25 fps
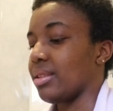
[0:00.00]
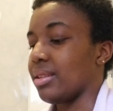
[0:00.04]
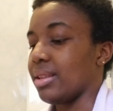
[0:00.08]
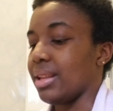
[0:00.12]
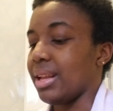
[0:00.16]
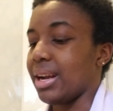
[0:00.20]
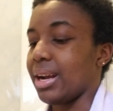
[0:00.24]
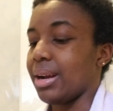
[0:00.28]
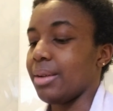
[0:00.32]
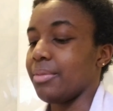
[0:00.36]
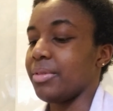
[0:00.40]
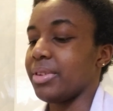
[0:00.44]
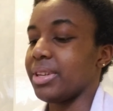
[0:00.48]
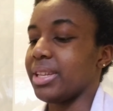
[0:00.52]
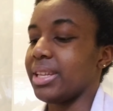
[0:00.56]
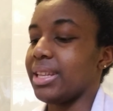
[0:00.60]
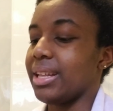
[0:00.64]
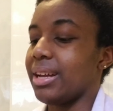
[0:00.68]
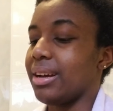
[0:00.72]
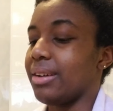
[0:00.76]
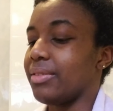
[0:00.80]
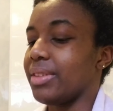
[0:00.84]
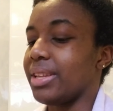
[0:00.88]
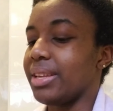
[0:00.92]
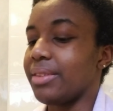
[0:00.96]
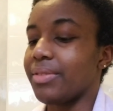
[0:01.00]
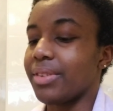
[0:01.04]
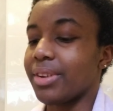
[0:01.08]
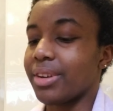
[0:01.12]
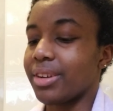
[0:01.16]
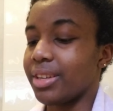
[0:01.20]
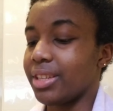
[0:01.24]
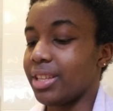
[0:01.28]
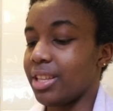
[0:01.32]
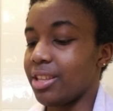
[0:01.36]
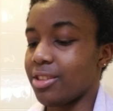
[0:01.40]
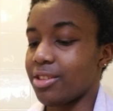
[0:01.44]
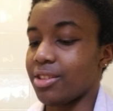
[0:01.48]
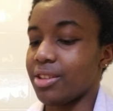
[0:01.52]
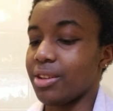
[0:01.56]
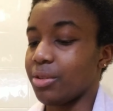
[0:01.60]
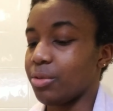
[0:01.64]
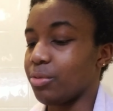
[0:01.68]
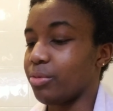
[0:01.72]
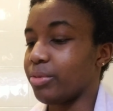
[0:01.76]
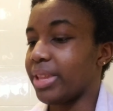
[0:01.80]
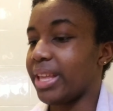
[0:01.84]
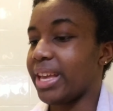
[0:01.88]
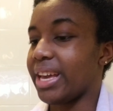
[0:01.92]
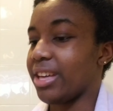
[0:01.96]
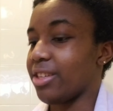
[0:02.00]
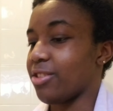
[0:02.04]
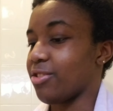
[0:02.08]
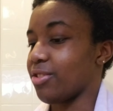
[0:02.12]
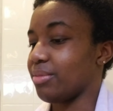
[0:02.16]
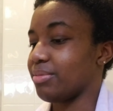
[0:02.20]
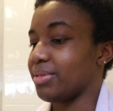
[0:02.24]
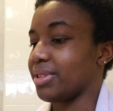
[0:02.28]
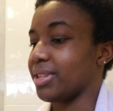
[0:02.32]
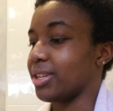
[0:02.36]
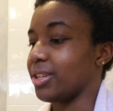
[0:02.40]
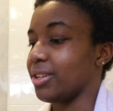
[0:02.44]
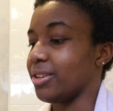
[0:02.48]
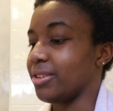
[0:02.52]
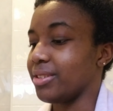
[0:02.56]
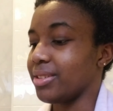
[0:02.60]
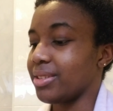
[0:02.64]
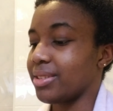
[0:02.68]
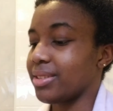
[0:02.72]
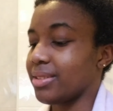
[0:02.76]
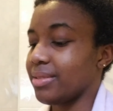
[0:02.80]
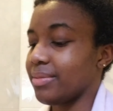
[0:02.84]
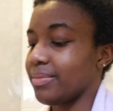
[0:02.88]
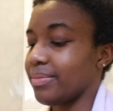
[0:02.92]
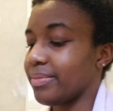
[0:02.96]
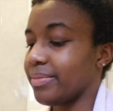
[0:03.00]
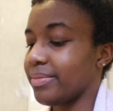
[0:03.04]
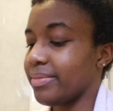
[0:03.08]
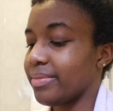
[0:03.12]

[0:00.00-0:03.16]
Like, I'm running out of leave-in conditioner and all the hair shops are closed.